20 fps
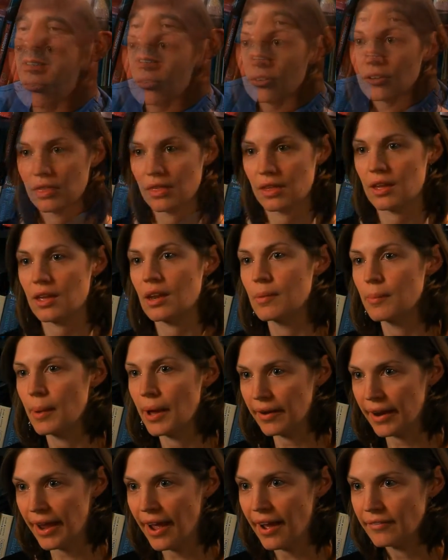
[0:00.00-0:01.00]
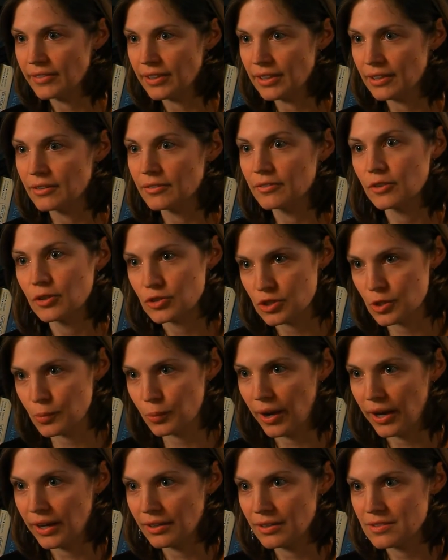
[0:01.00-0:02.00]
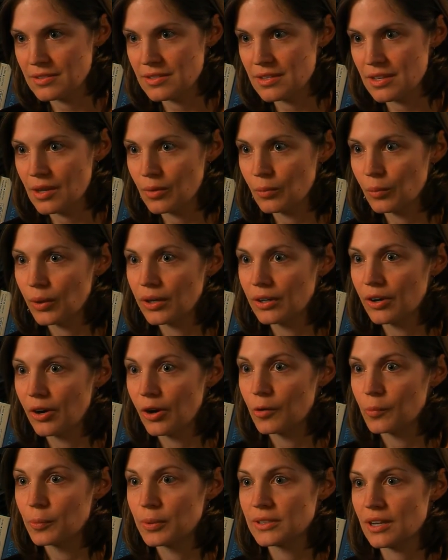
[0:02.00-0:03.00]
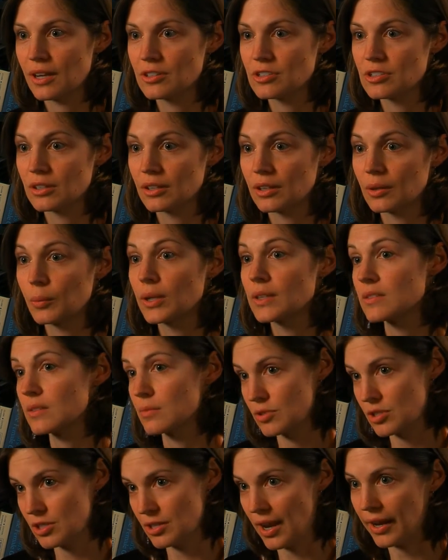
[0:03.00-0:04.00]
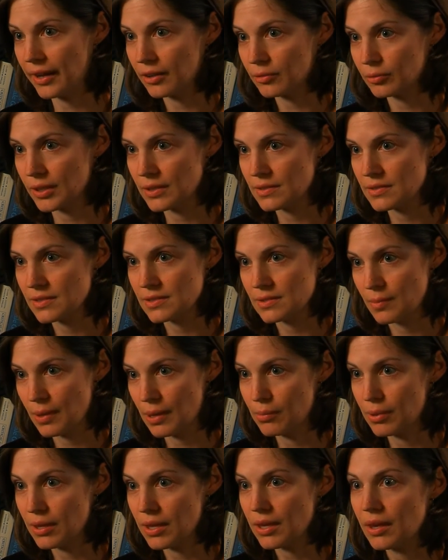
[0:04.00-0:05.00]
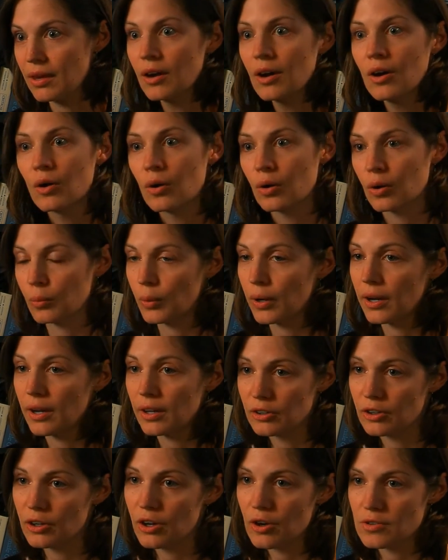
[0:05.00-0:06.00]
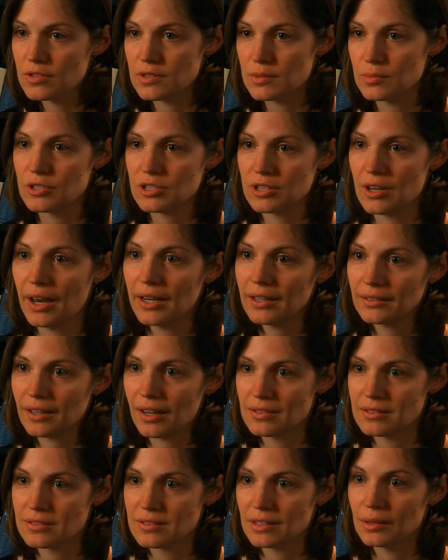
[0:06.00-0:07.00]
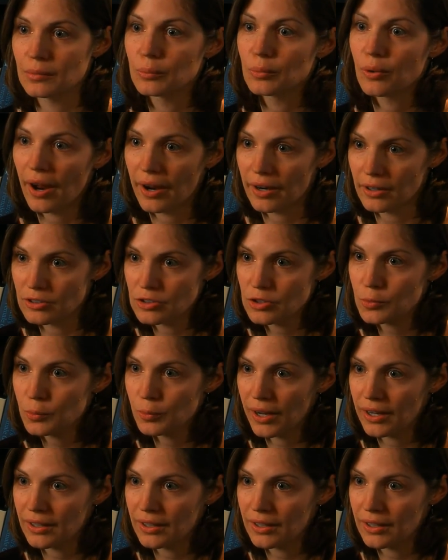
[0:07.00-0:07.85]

If you're thinking about having a future pregnancy and want to know potentially what some genetic risks may be or want to undergo some genetic testing prior to